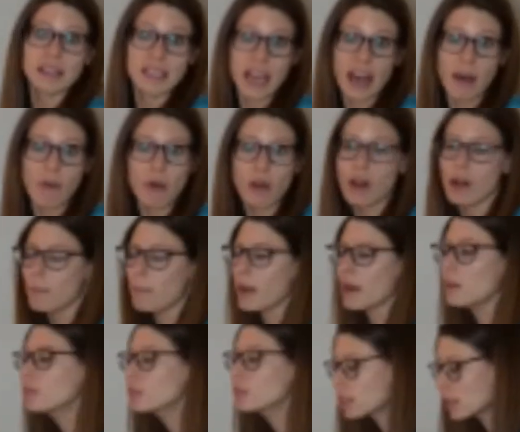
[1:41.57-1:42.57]
a towel, a
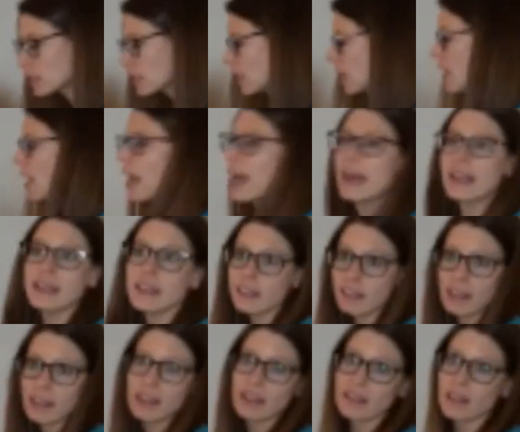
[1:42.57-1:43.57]
belt,
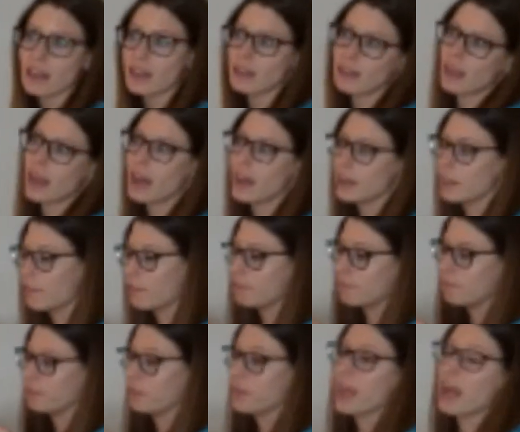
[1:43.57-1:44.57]
anything that kind of
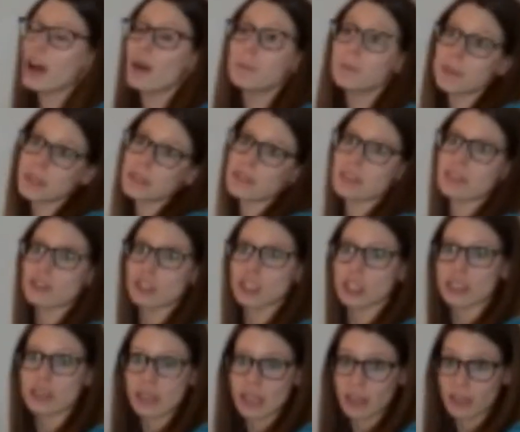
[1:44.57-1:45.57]
helps
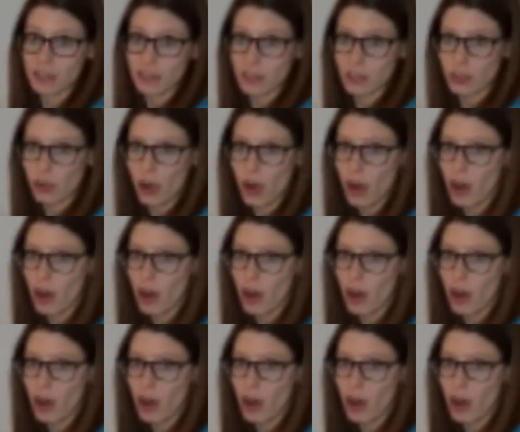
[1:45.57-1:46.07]
essentially lengthen your